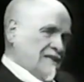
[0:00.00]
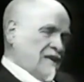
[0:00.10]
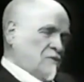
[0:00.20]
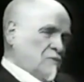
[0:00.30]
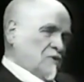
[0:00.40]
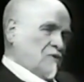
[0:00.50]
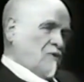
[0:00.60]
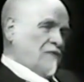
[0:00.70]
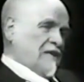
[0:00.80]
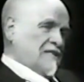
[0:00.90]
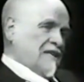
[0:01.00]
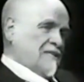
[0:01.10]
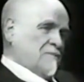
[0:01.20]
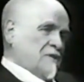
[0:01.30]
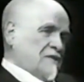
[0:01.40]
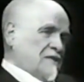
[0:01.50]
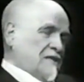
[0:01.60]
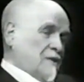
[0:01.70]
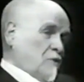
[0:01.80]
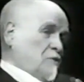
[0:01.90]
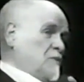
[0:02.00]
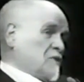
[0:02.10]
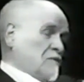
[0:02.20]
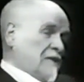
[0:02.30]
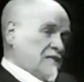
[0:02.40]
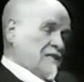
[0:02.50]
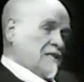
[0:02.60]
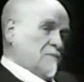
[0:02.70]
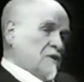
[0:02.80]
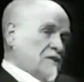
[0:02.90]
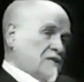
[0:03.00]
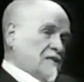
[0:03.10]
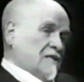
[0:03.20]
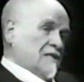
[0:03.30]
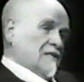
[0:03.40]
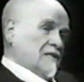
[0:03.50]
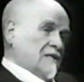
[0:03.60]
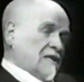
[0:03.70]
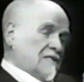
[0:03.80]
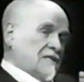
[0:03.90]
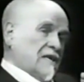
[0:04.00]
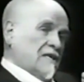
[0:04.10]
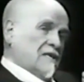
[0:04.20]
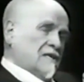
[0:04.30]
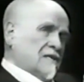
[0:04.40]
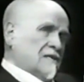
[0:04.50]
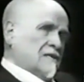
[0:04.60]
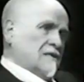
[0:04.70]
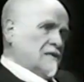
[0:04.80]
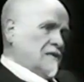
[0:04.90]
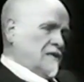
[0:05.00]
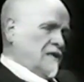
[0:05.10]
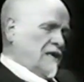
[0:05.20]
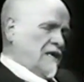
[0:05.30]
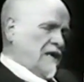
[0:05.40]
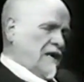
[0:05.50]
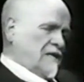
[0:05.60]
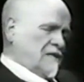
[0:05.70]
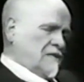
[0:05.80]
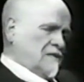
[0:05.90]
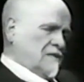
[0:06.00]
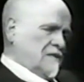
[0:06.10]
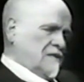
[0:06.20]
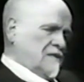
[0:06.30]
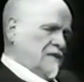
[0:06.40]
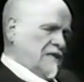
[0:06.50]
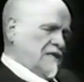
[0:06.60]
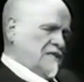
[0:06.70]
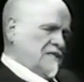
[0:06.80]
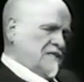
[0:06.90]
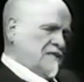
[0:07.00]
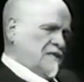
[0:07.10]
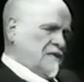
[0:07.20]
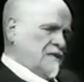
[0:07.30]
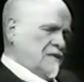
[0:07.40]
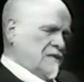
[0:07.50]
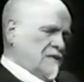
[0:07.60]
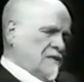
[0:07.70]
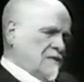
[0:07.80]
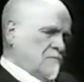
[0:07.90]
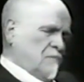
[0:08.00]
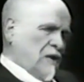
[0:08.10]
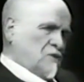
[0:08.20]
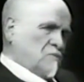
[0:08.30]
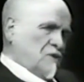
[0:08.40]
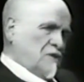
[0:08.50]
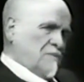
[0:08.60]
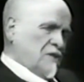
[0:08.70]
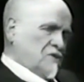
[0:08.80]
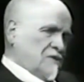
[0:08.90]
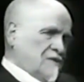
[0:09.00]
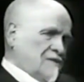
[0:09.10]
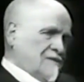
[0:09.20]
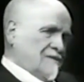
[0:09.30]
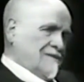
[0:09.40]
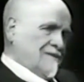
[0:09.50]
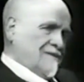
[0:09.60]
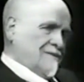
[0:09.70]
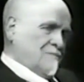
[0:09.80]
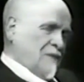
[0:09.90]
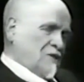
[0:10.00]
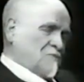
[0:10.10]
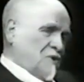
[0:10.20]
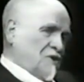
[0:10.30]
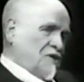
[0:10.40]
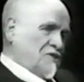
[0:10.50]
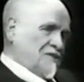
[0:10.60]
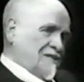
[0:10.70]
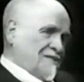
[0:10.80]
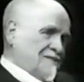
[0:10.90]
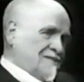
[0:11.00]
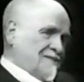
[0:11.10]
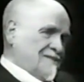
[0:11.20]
psychomotor overexcitability. What means overexcitability? That they react, they see much more dimension, much more richness,